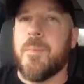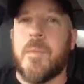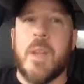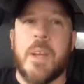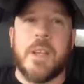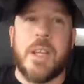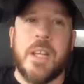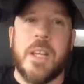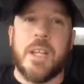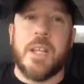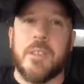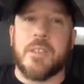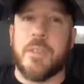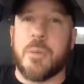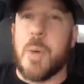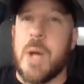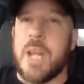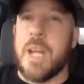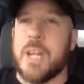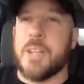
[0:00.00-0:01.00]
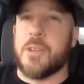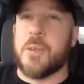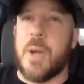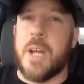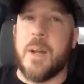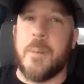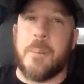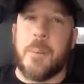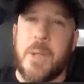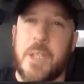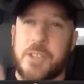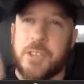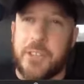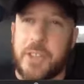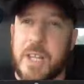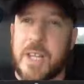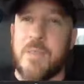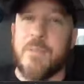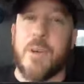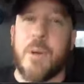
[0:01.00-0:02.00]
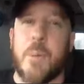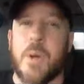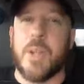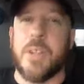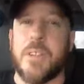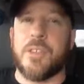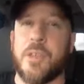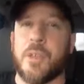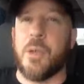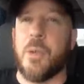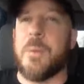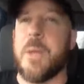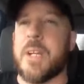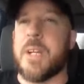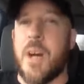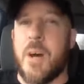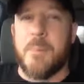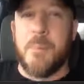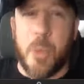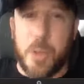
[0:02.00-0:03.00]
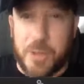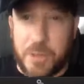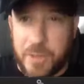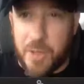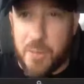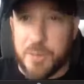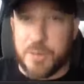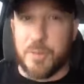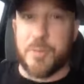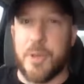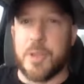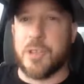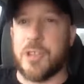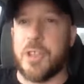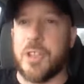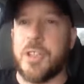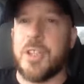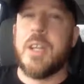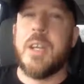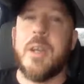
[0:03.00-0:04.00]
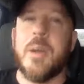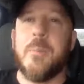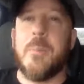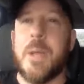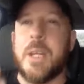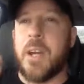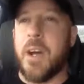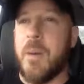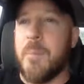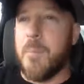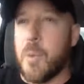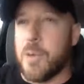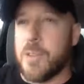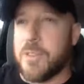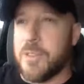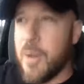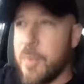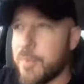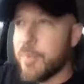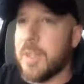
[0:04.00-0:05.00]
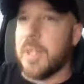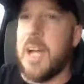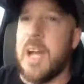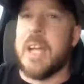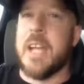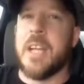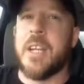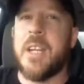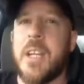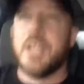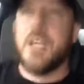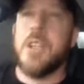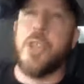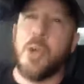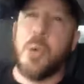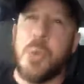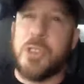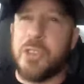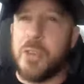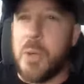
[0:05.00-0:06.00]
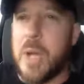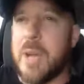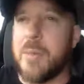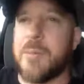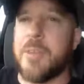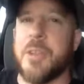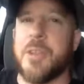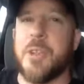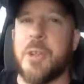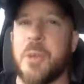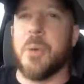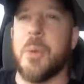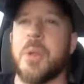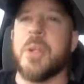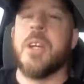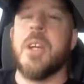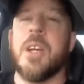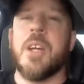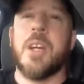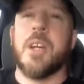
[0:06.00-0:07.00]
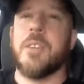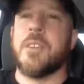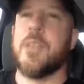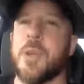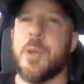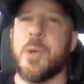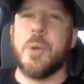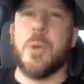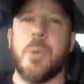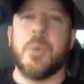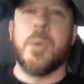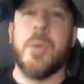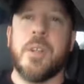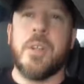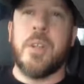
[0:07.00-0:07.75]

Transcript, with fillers: again, this is why I try to preach to everyone to become more self-sufficient, become more self-reliant, do what you have to do to,